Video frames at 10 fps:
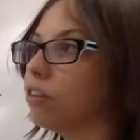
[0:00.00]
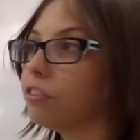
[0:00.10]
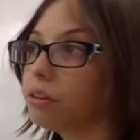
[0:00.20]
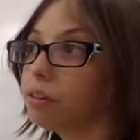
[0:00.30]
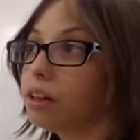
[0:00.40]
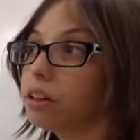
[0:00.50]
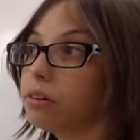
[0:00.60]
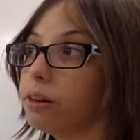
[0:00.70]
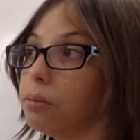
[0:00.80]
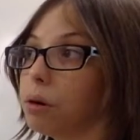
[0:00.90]
have fluorine,
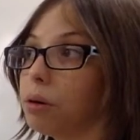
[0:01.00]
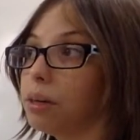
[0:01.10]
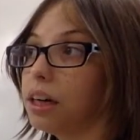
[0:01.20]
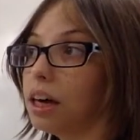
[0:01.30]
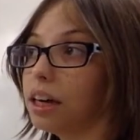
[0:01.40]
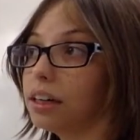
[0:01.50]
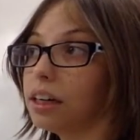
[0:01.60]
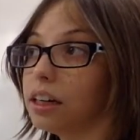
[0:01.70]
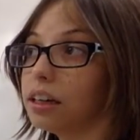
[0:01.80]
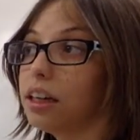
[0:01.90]
chlorine, bromine,
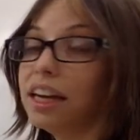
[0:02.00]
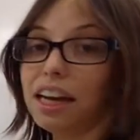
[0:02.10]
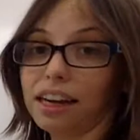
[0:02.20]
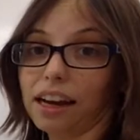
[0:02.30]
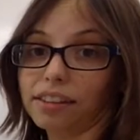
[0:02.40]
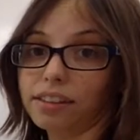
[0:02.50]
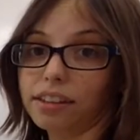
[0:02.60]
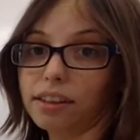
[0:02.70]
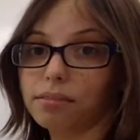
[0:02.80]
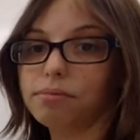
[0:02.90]
iodine, and
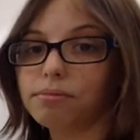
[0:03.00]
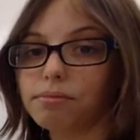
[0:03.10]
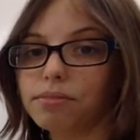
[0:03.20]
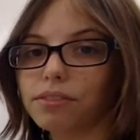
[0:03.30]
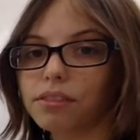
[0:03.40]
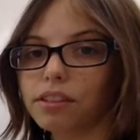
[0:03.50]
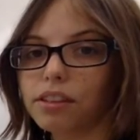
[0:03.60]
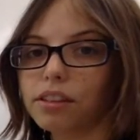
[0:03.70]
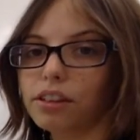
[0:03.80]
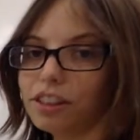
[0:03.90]
astatine.
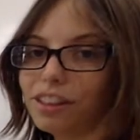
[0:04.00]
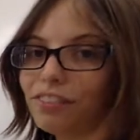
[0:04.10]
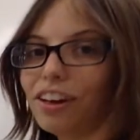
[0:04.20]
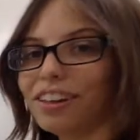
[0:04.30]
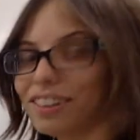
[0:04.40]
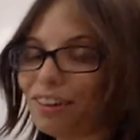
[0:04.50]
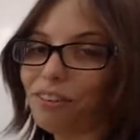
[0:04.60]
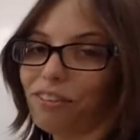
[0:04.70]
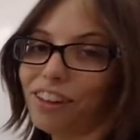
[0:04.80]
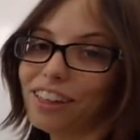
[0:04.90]
So just a fun. So if
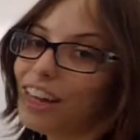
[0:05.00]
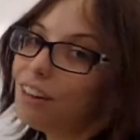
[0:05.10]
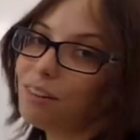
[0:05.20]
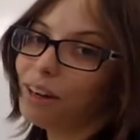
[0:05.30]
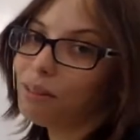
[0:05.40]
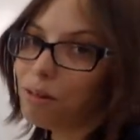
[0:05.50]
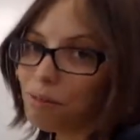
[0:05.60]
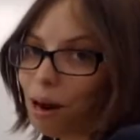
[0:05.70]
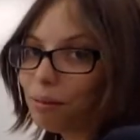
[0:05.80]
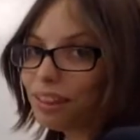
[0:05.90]
we found another one, we would
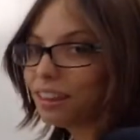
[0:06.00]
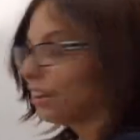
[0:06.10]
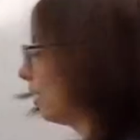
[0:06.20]
probably